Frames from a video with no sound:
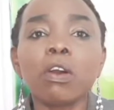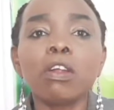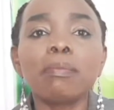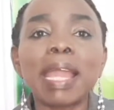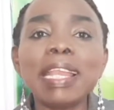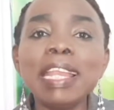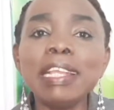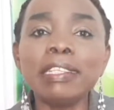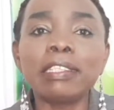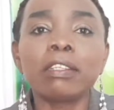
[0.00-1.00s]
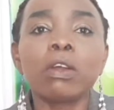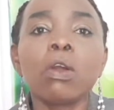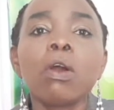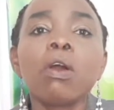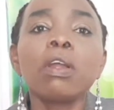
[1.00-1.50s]
on my list
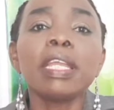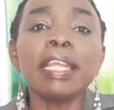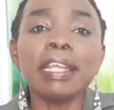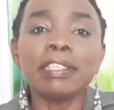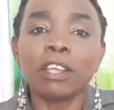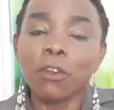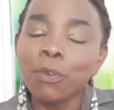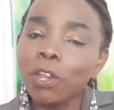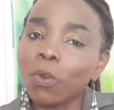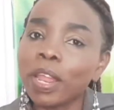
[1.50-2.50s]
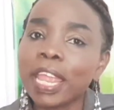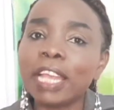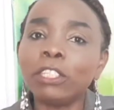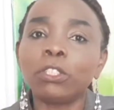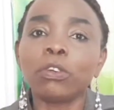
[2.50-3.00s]
is
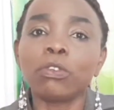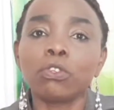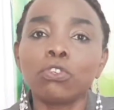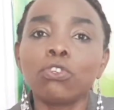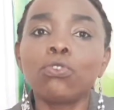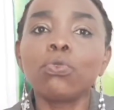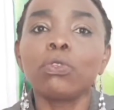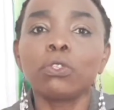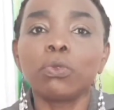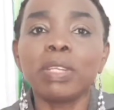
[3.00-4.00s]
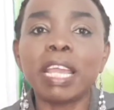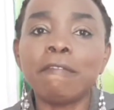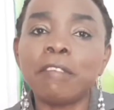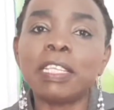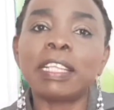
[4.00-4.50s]
relocation through
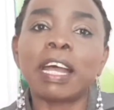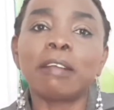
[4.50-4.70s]
student visa.